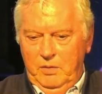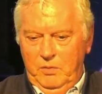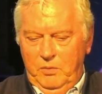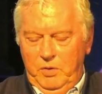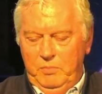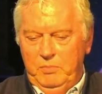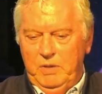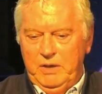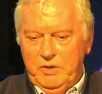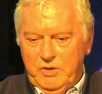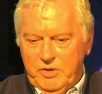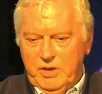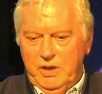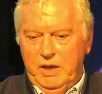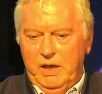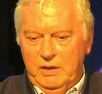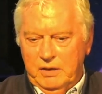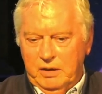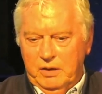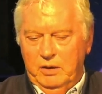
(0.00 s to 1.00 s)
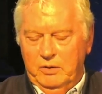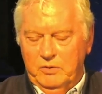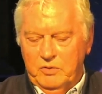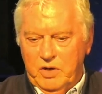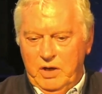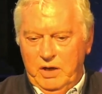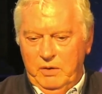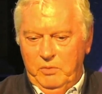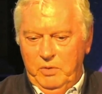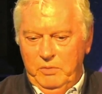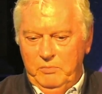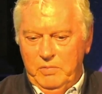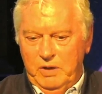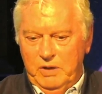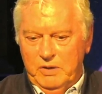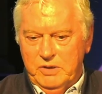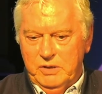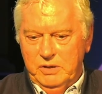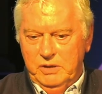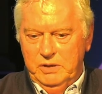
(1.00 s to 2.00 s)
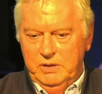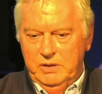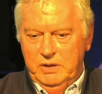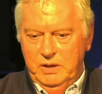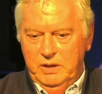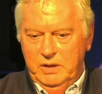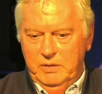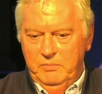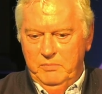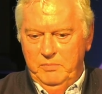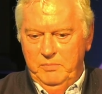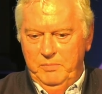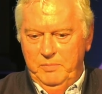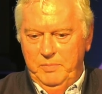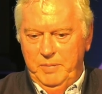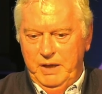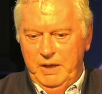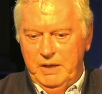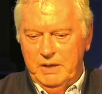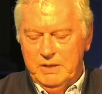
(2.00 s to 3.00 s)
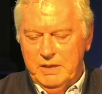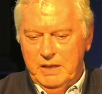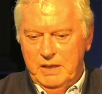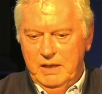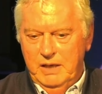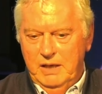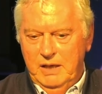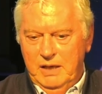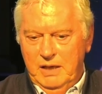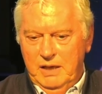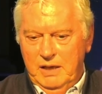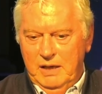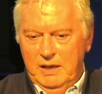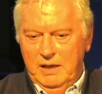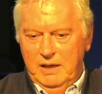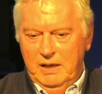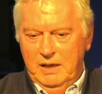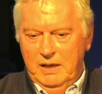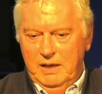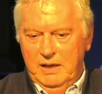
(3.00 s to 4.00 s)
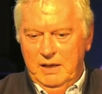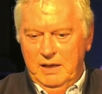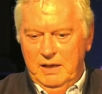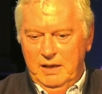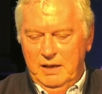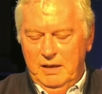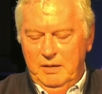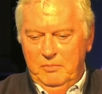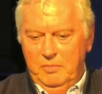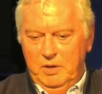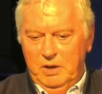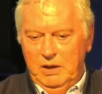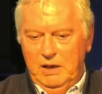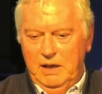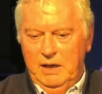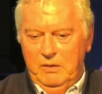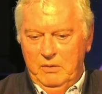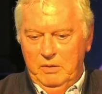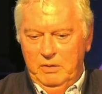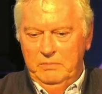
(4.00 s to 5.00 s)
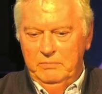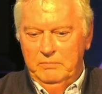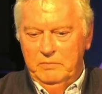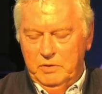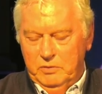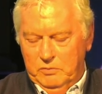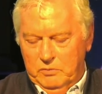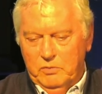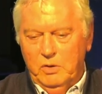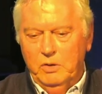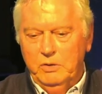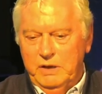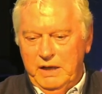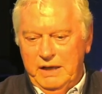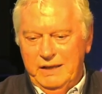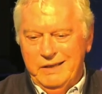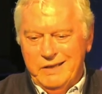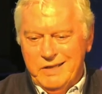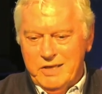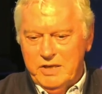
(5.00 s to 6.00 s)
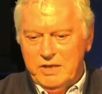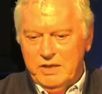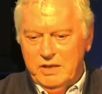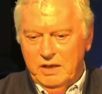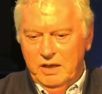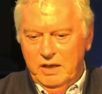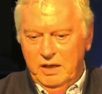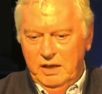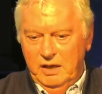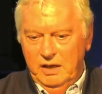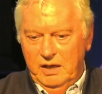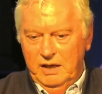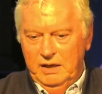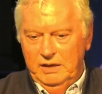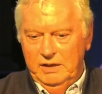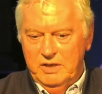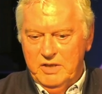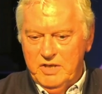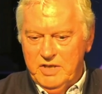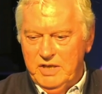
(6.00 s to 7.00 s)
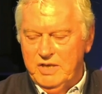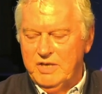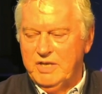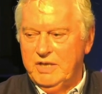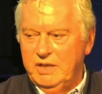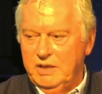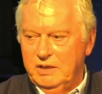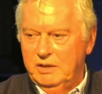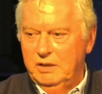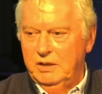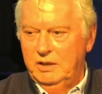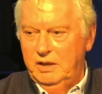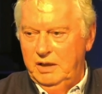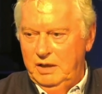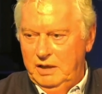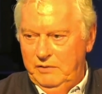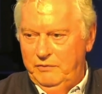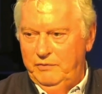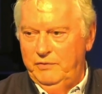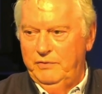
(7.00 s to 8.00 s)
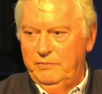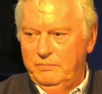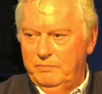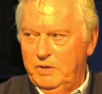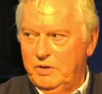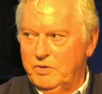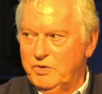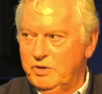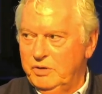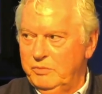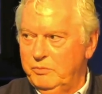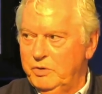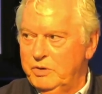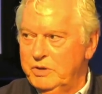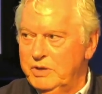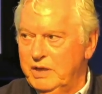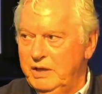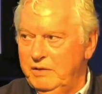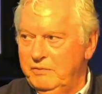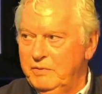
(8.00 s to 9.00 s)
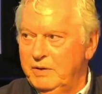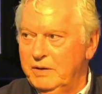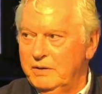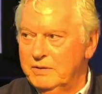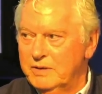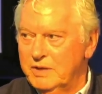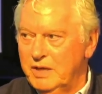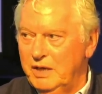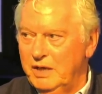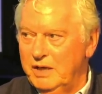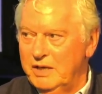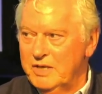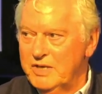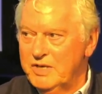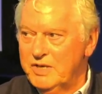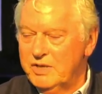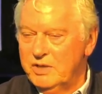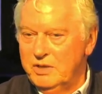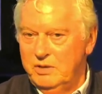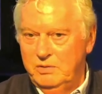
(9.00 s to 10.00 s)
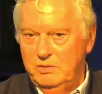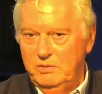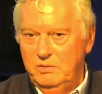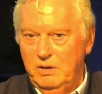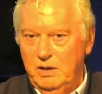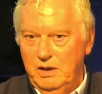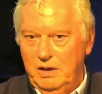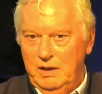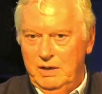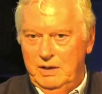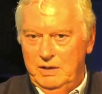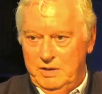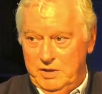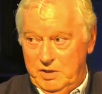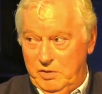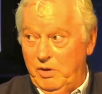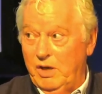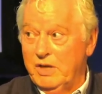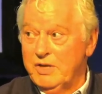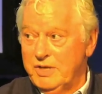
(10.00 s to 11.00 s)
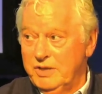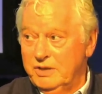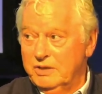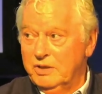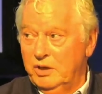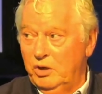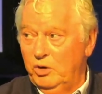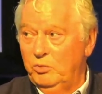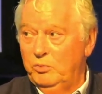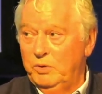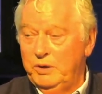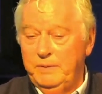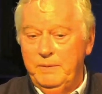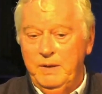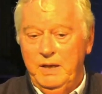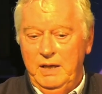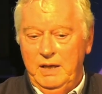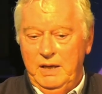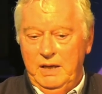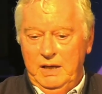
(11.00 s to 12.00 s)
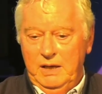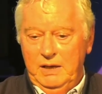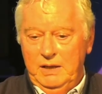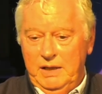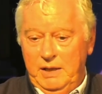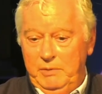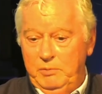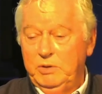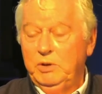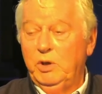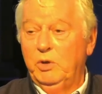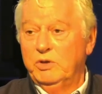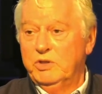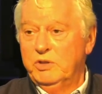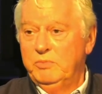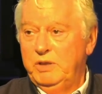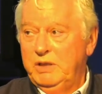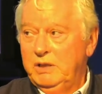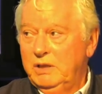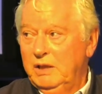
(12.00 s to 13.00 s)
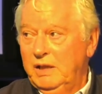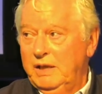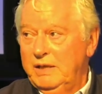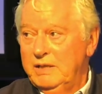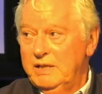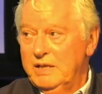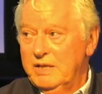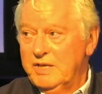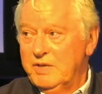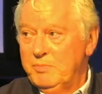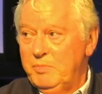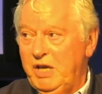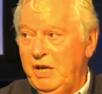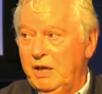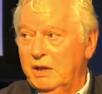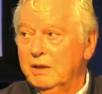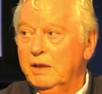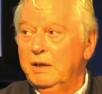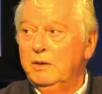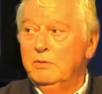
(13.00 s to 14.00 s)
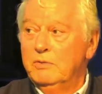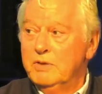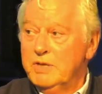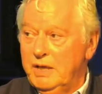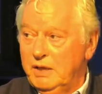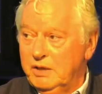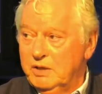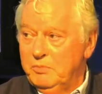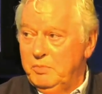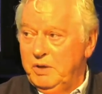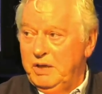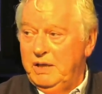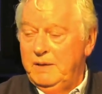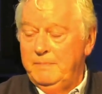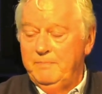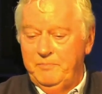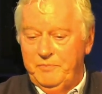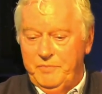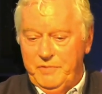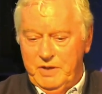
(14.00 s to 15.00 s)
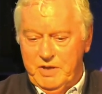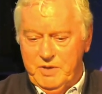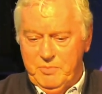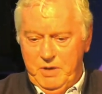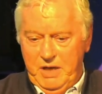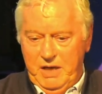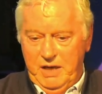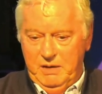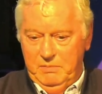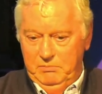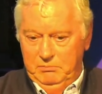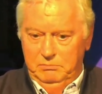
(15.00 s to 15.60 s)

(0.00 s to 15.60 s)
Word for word: we'd managed to get the contract with Michelin, but McLaren, or Ron Dennis, ha- had insisted that if Michelin were to give the tyres to, to us at Tolman, they were not to be the latest spec, they always had to be the spec